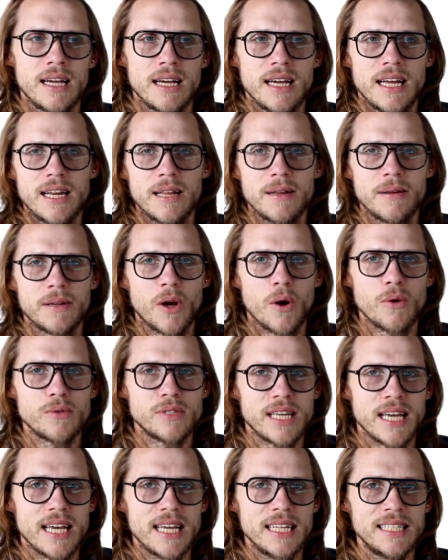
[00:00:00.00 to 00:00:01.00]
and it
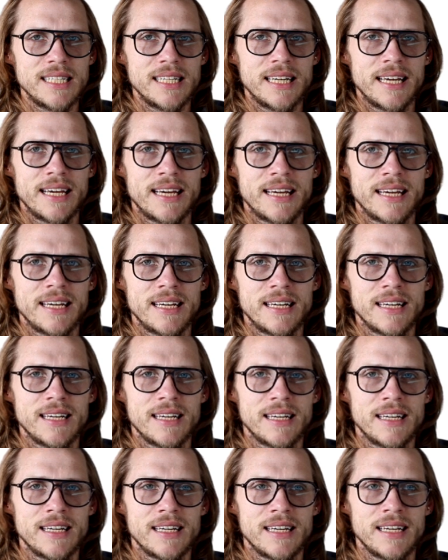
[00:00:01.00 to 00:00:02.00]
goes in,
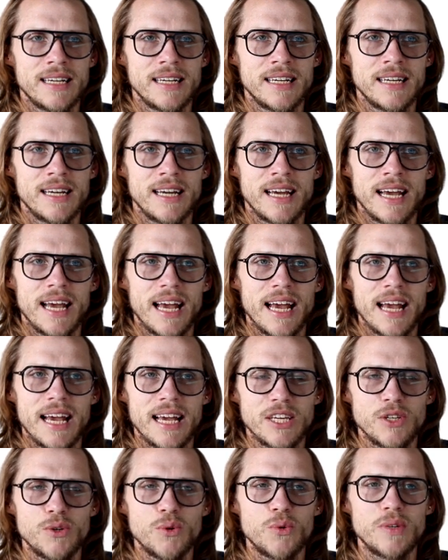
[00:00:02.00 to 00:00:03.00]

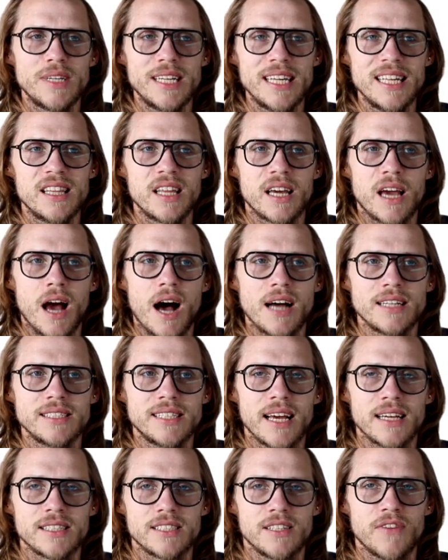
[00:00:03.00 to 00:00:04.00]
you need the
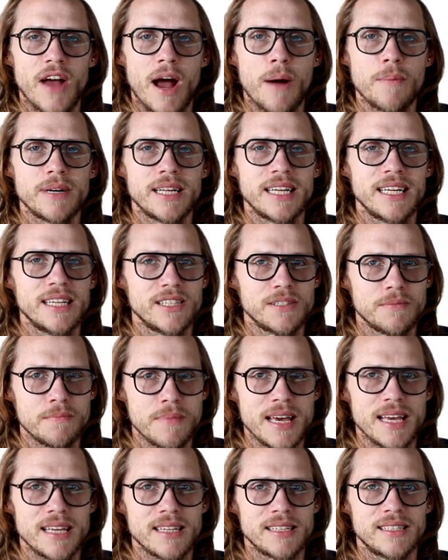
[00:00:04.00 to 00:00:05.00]
context of how many he's
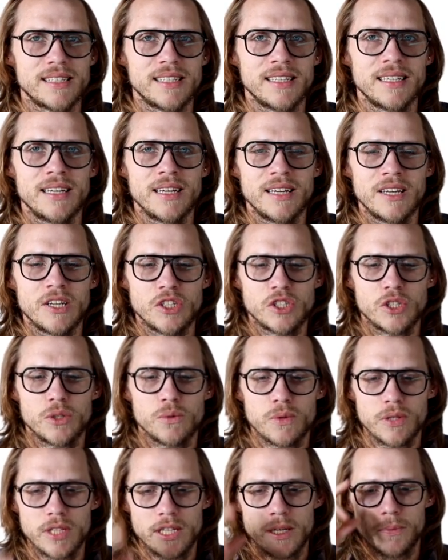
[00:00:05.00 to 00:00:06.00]
missed to
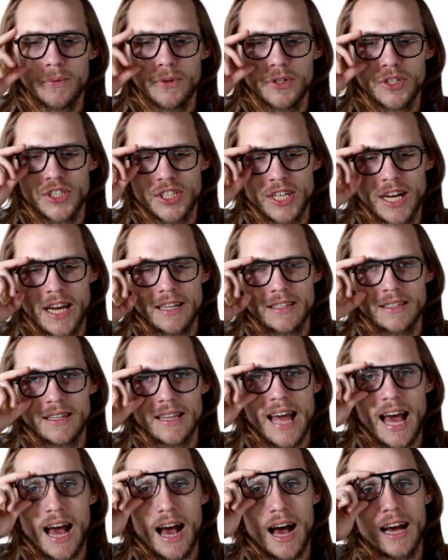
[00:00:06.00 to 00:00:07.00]
really appreciate
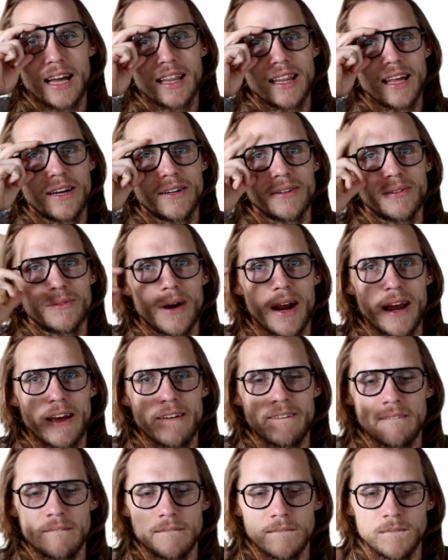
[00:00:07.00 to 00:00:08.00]
that highlight,
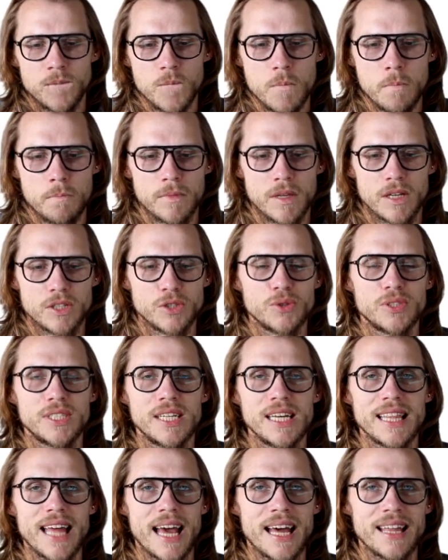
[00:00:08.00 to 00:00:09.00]
right? Because you
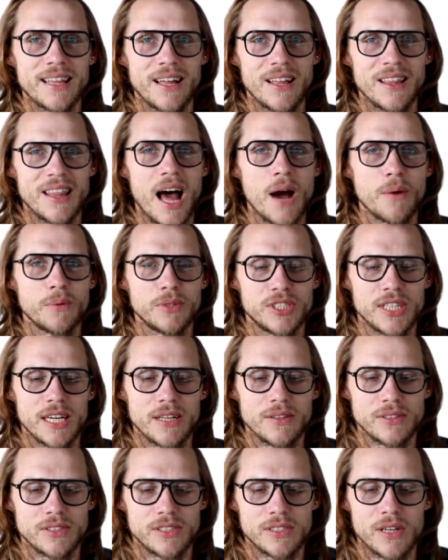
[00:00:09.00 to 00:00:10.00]
see that a lot with
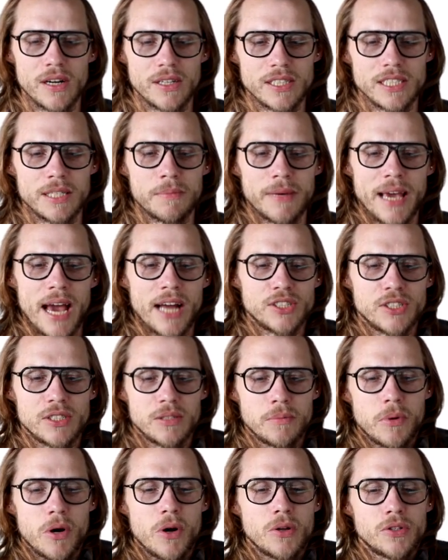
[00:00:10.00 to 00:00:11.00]
Jalen Suggs, him catching
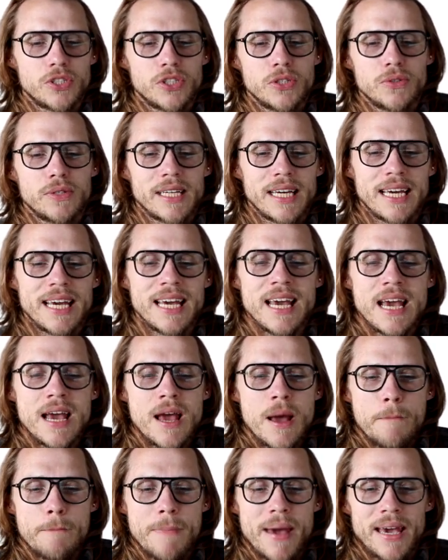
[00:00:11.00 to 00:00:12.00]
the ball and shooting it,
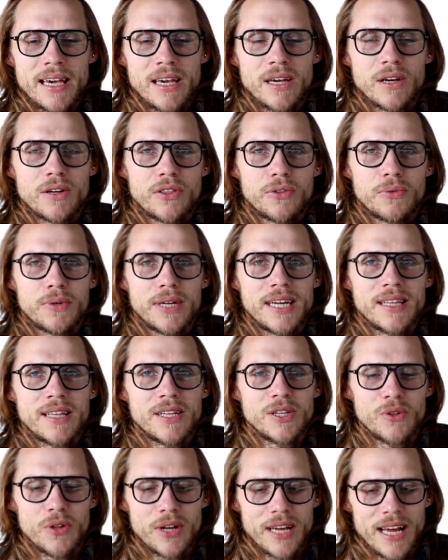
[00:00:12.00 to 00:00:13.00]
making a three.
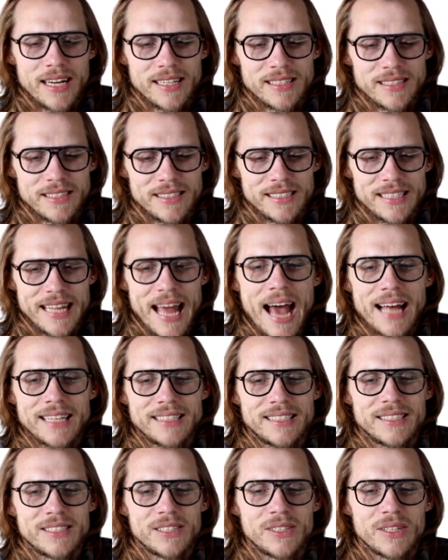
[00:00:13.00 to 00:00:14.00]
Then you look at his
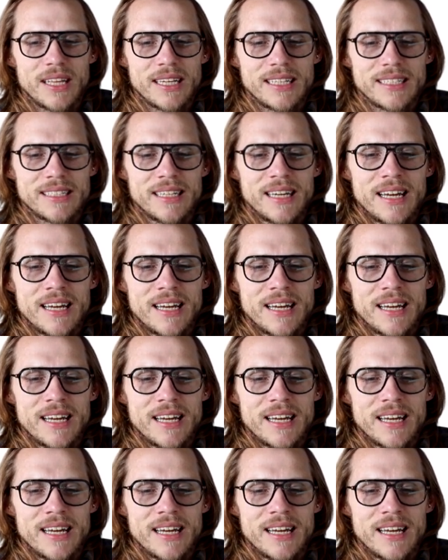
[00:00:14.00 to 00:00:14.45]
stats and you're like,